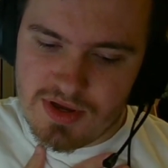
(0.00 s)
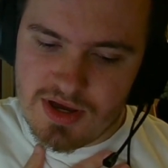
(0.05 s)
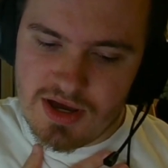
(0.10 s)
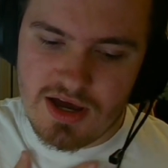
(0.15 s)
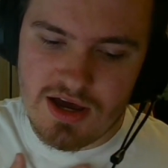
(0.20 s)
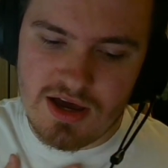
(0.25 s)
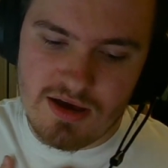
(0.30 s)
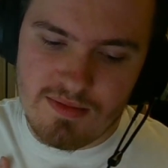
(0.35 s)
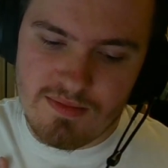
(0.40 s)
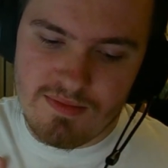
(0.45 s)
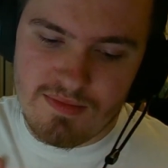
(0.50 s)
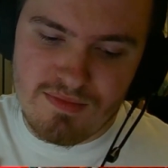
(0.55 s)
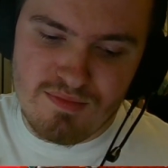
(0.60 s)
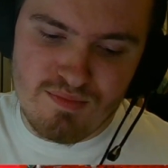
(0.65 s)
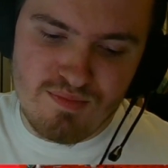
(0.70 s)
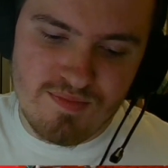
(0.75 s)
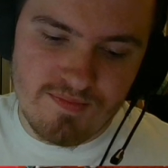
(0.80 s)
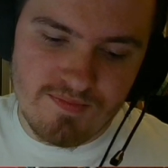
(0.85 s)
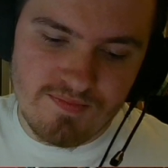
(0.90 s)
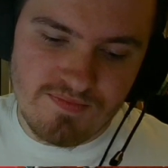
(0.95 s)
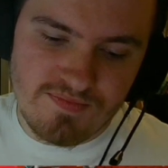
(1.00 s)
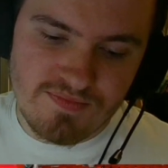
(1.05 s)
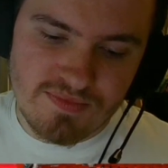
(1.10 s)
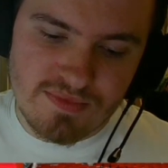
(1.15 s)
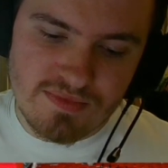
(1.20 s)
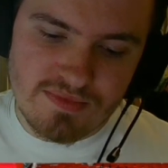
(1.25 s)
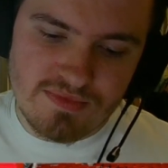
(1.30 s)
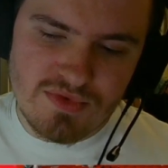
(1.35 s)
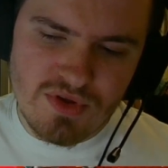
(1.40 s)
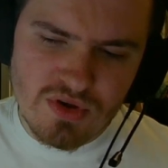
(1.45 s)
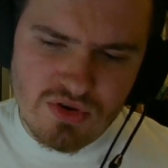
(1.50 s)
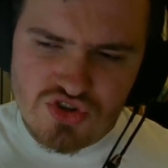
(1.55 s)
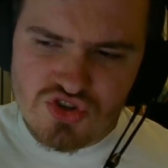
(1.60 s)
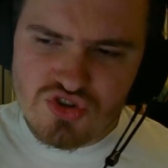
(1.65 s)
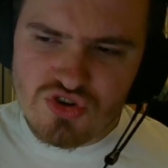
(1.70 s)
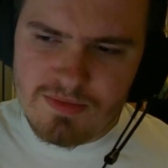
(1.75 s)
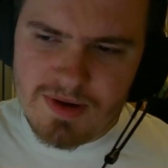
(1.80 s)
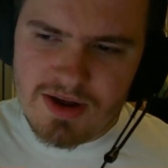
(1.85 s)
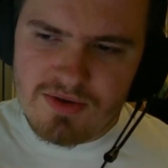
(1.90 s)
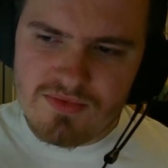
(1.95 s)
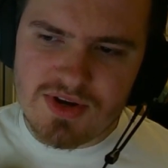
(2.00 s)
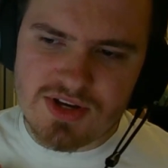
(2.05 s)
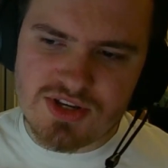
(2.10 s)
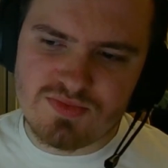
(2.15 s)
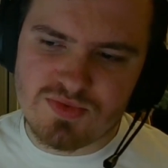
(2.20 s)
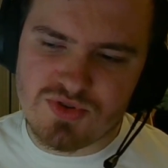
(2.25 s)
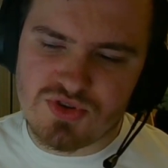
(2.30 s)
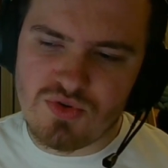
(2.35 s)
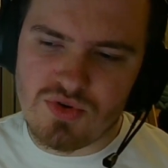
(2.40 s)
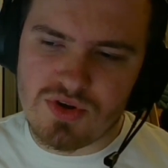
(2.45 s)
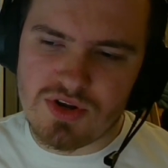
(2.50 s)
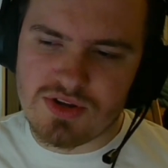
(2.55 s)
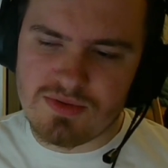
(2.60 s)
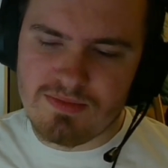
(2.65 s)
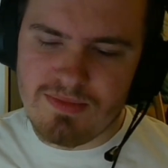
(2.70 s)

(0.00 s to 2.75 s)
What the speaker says: Not sure about Rasmus Højlund.